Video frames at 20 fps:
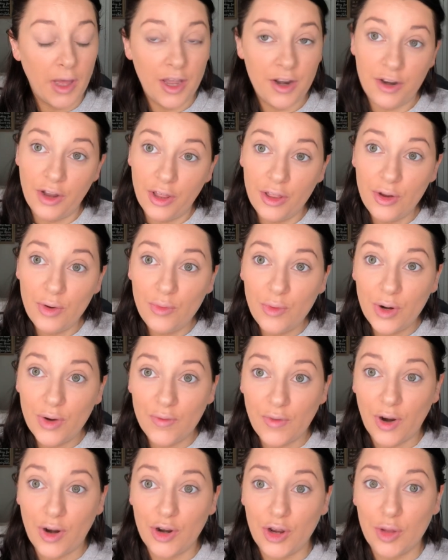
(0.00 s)
another one of
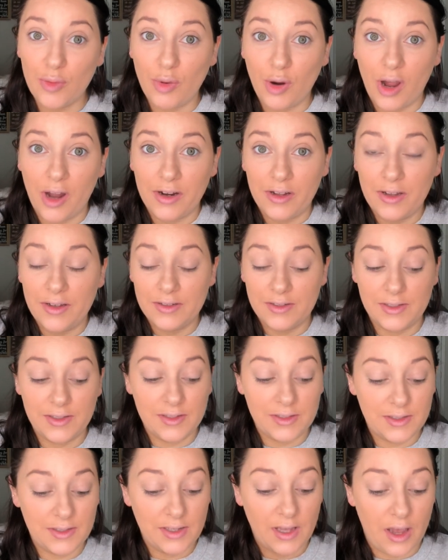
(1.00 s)
our new products.
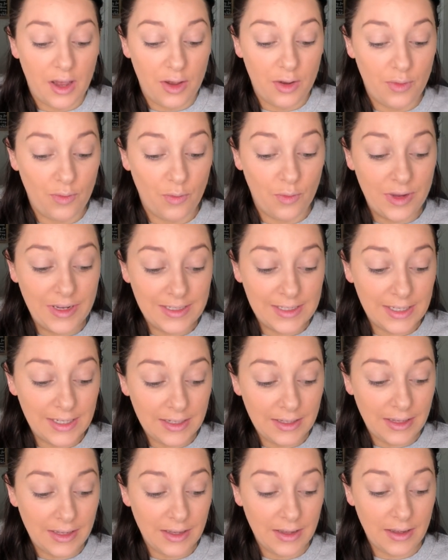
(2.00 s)
So we
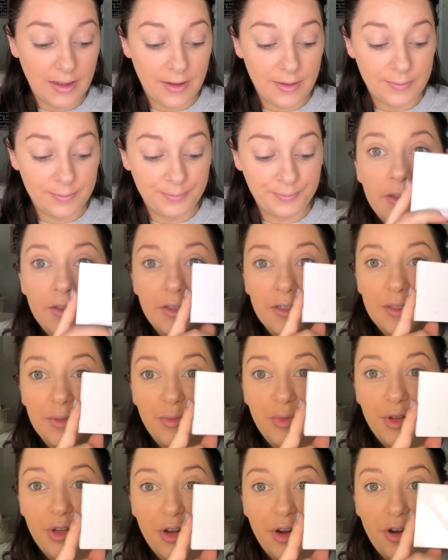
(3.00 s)
did get this
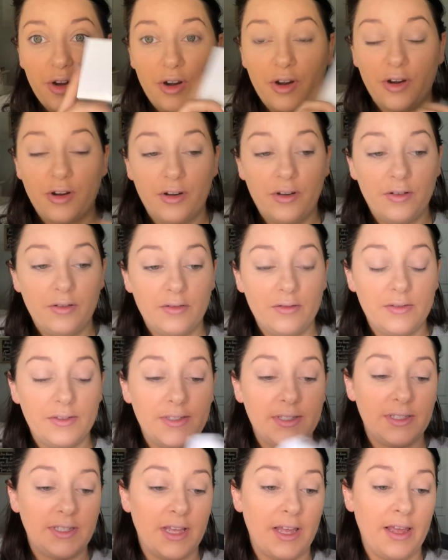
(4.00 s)
PUR
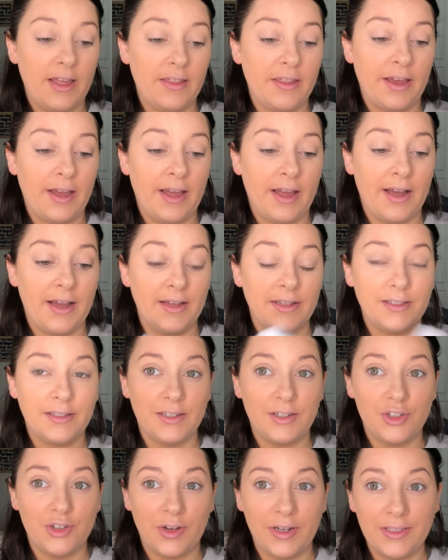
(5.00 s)
set that has
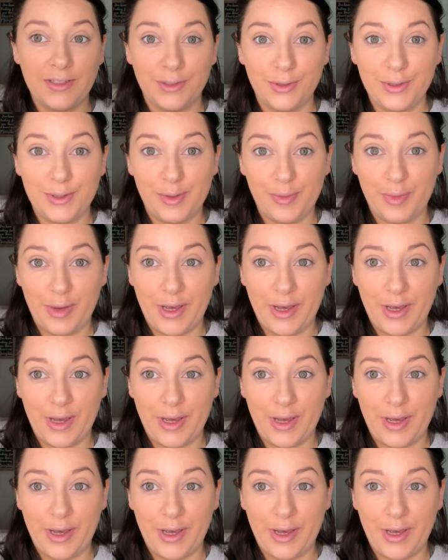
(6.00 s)
a translucent